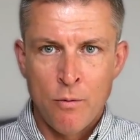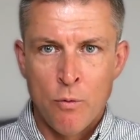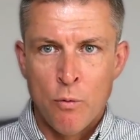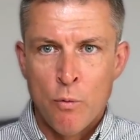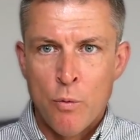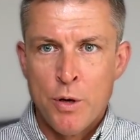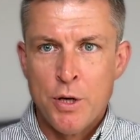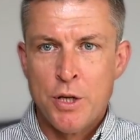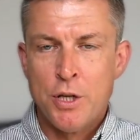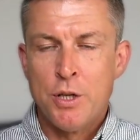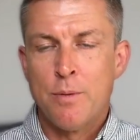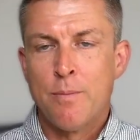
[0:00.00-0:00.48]

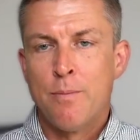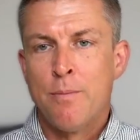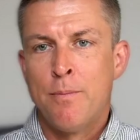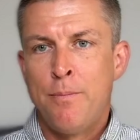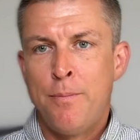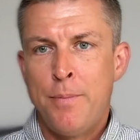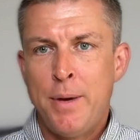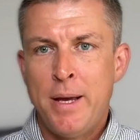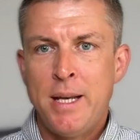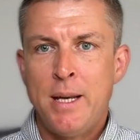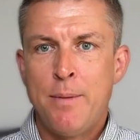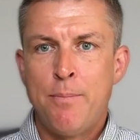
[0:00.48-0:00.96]
which
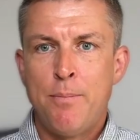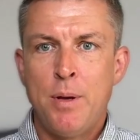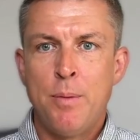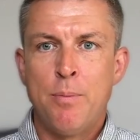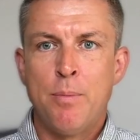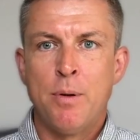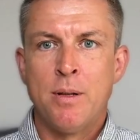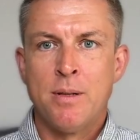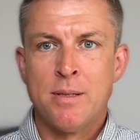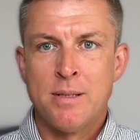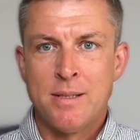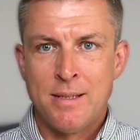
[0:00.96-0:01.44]
many
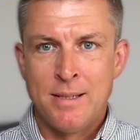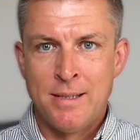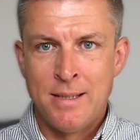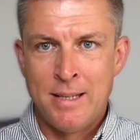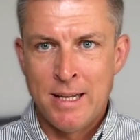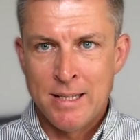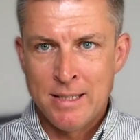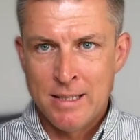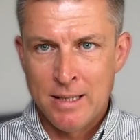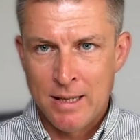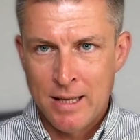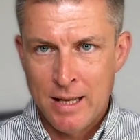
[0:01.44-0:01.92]
people
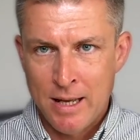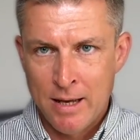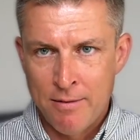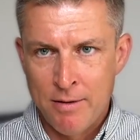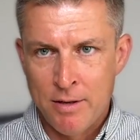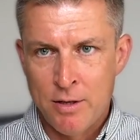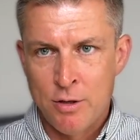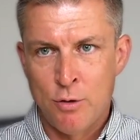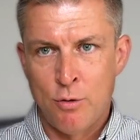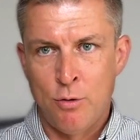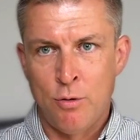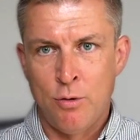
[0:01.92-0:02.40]
doesn't have
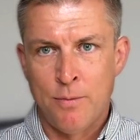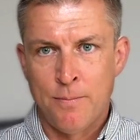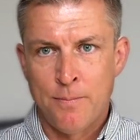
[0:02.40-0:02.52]
at all.